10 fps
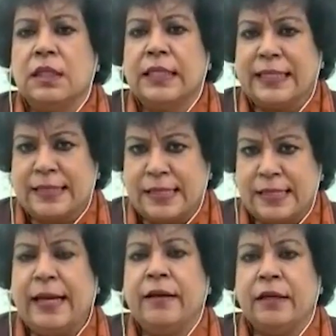at a
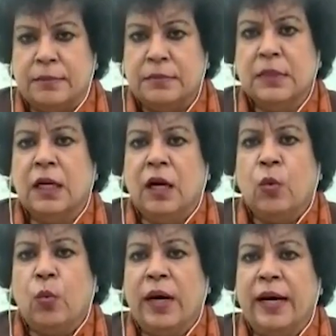stadium
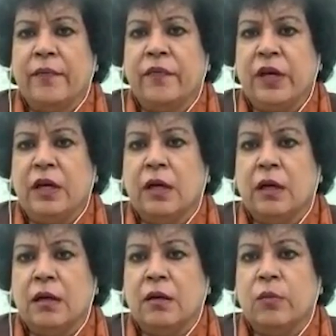where
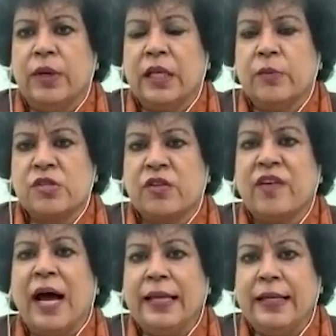there was a
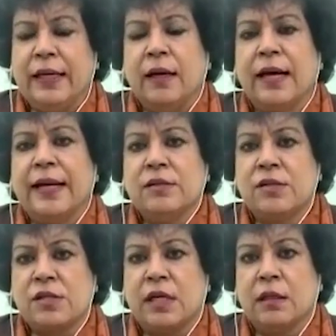rally
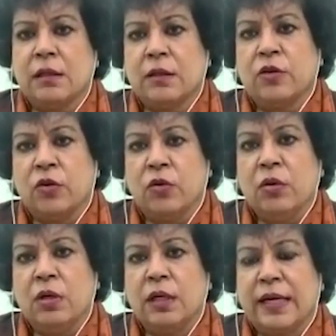against
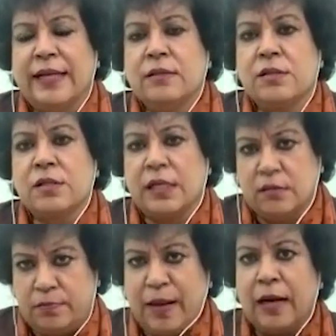against
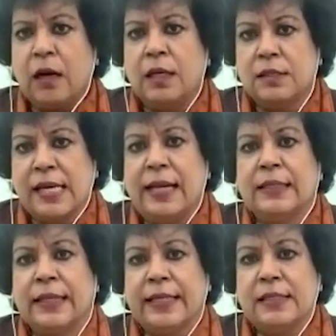and placards
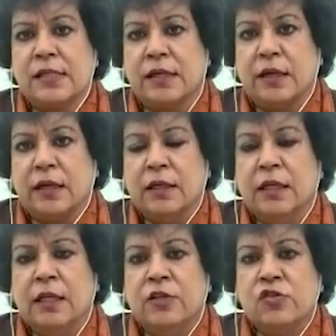held against India.
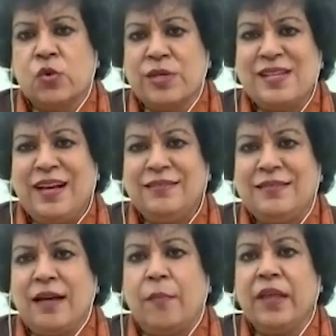So is that
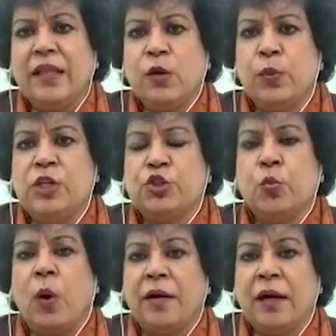something that we
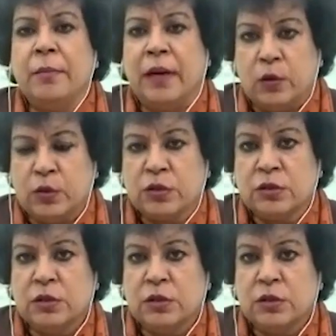should worry about?